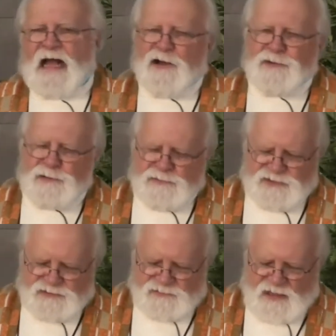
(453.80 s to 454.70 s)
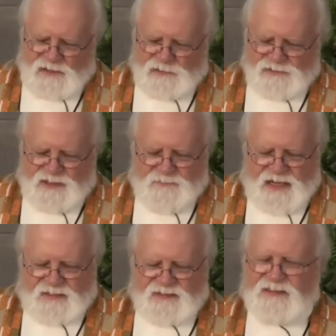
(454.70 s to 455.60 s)
how you struggle to
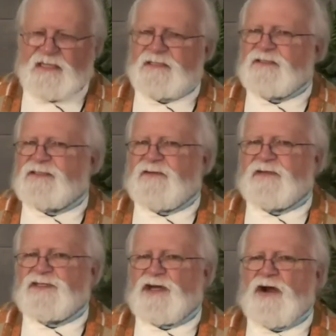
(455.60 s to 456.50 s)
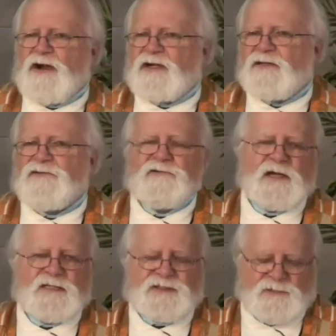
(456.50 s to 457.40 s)
make sense of a dark and
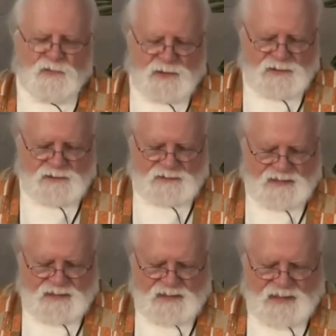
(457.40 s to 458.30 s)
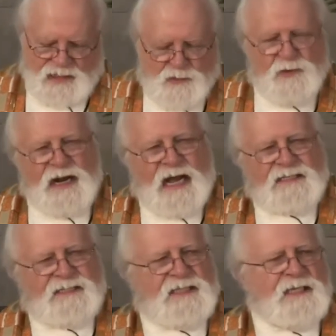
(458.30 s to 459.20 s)
crazy world. When
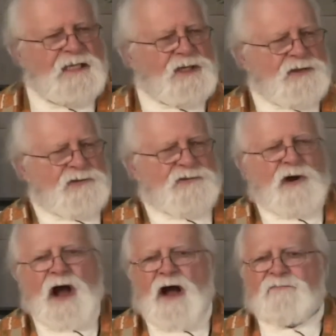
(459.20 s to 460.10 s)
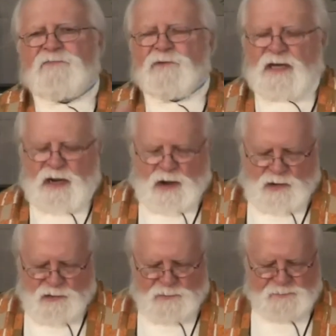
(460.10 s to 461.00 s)
I see you offering
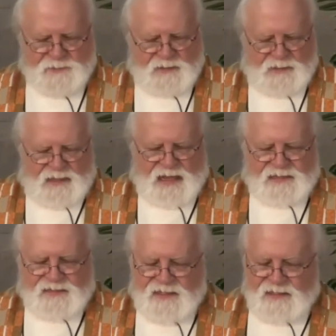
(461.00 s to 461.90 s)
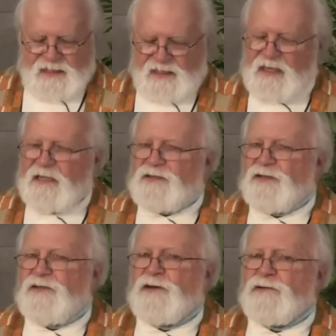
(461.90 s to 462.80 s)
hope and dignity
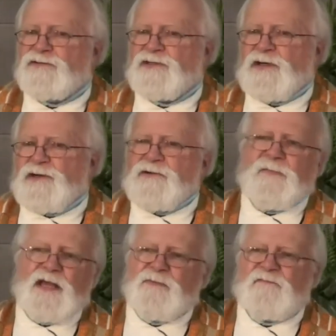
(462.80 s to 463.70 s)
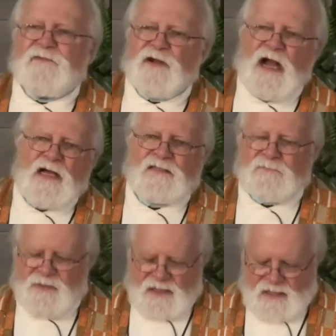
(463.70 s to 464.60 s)
to those who may be
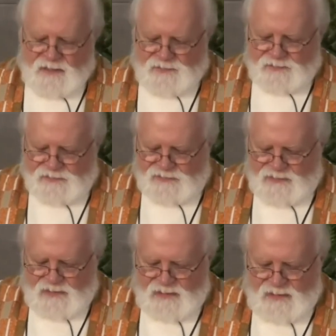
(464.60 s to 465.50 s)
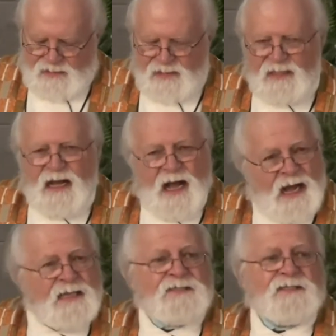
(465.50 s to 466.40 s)
forgotten by others,
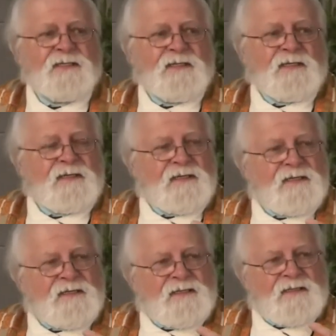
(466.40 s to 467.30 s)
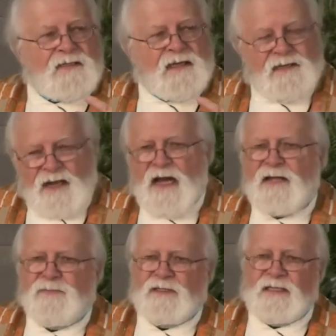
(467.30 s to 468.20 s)
I see and
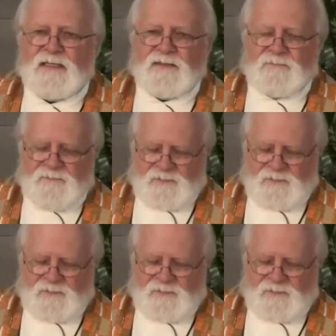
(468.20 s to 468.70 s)
I believe.